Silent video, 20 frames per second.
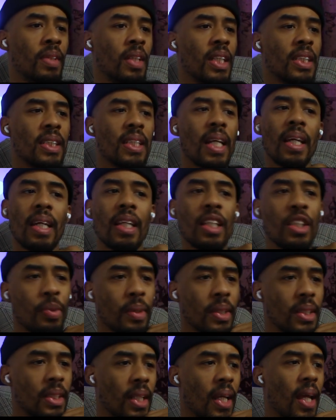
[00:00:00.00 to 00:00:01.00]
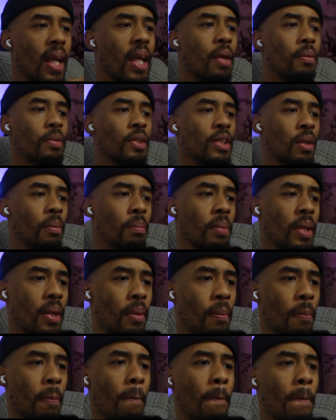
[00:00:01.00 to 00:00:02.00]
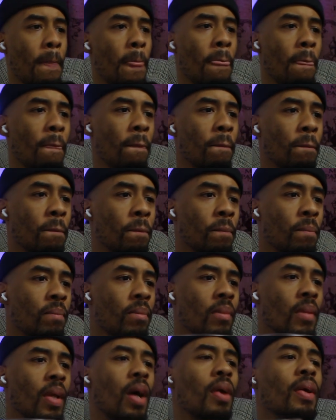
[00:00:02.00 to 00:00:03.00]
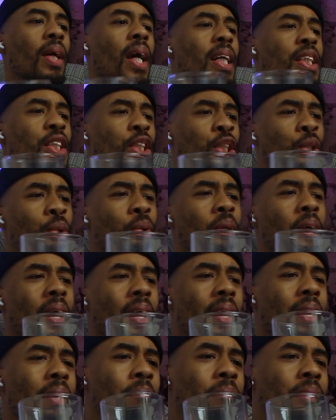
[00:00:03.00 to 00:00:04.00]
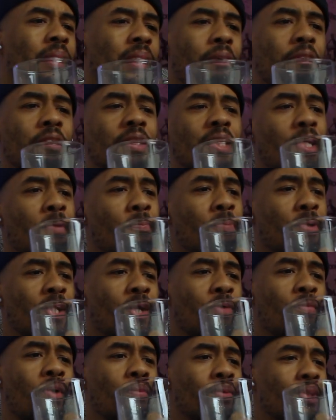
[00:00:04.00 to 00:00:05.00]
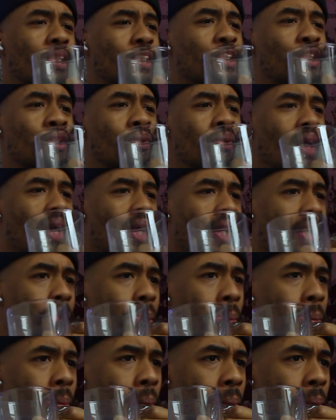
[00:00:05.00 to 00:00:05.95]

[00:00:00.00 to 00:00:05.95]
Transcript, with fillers: Let's not get it twisted. And it was on beat. Okay, shoe game. 17 putting in work with the shoe game.